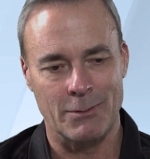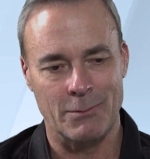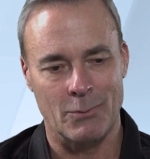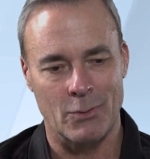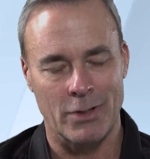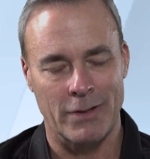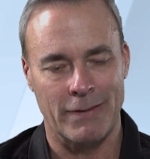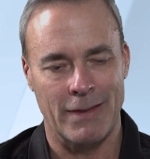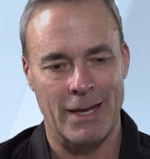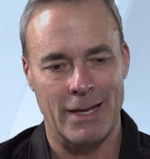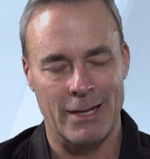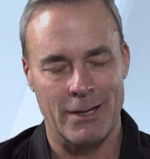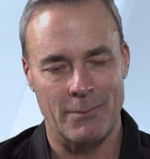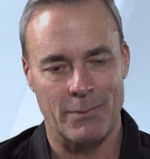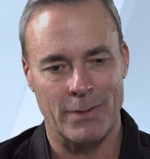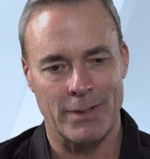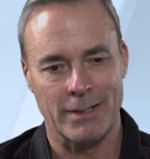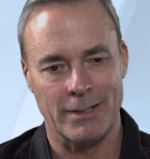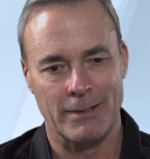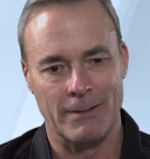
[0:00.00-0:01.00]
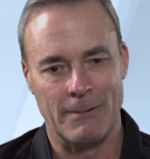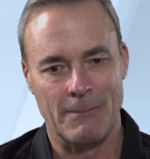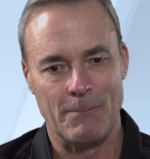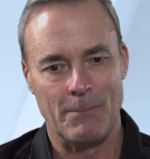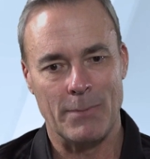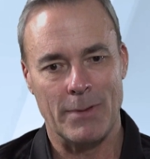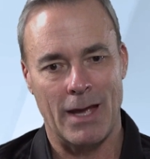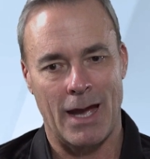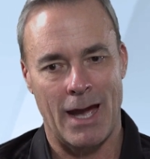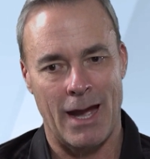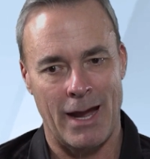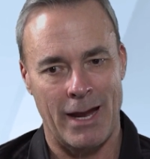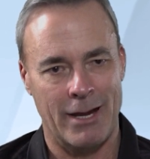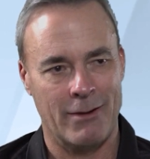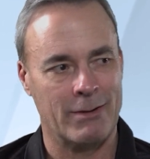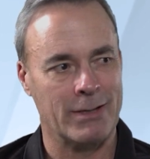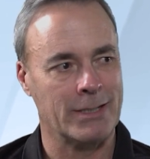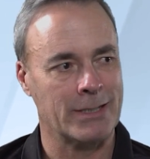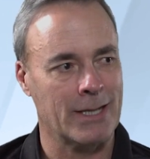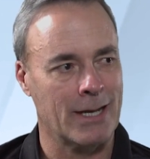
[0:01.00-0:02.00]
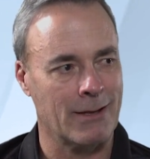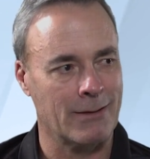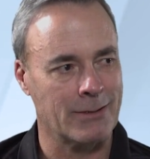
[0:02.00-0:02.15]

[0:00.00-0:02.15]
you bringing that up, that hiring